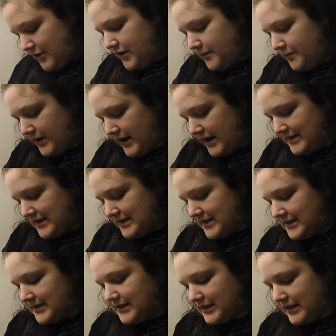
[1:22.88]
on their brakes and they
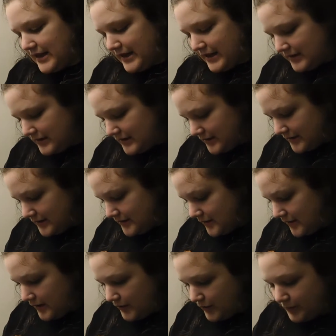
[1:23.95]
slide. This is
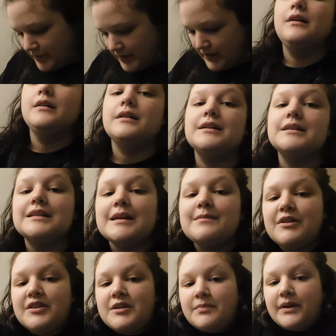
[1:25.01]
not opening. They slam
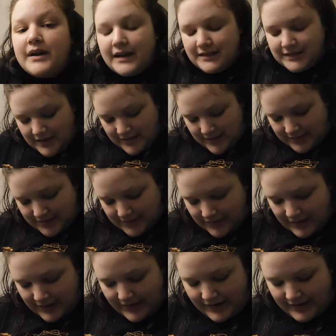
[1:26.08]
on their brakes and they
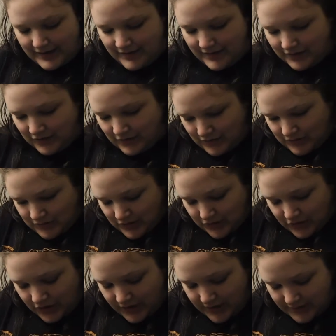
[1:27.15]
slide and they don't use their
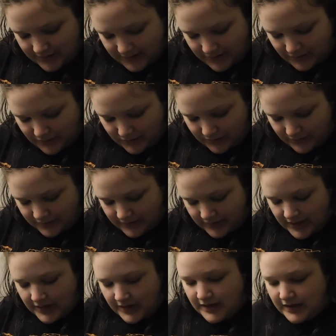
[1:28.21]
turning signals
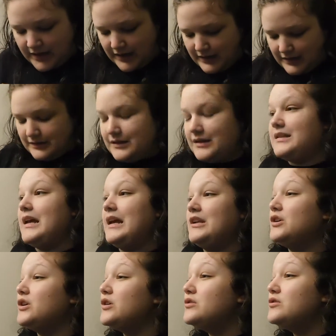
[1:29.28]
and they take
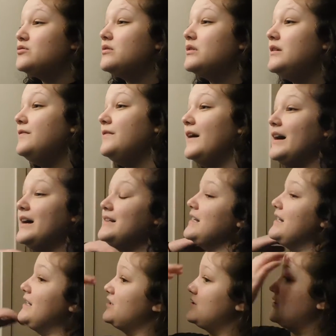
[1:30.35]
turns really fast,
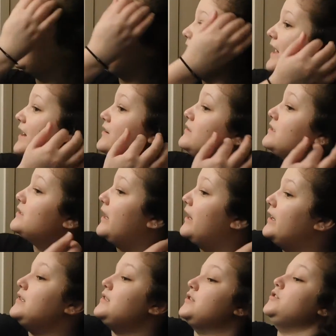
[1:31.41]
and it's just kind of a
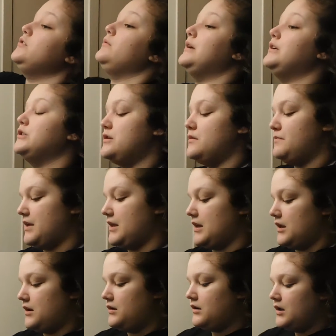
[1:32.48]
scary situation to be
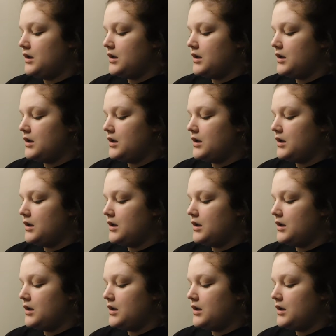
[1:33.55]
in